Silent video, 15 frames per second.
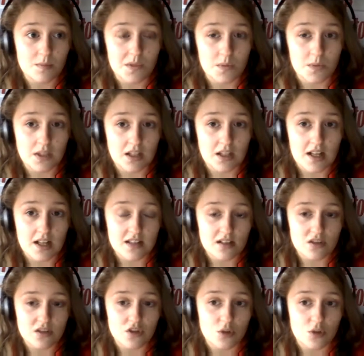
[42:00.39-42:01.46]
between classes
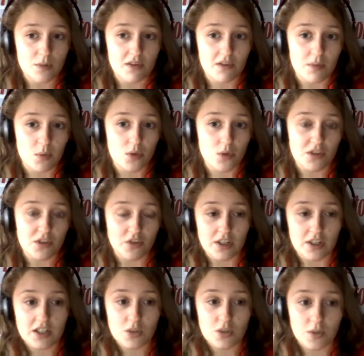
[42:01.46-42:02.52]
to do my reports for
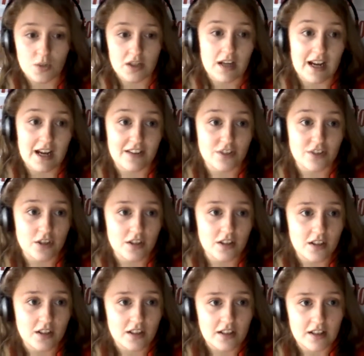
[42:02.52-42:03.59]
each one after,
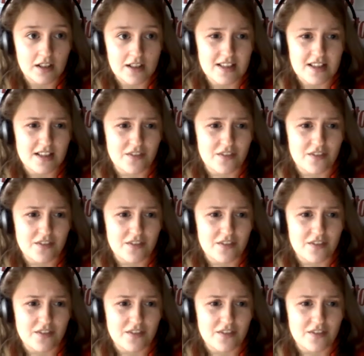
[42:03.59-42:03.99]
unless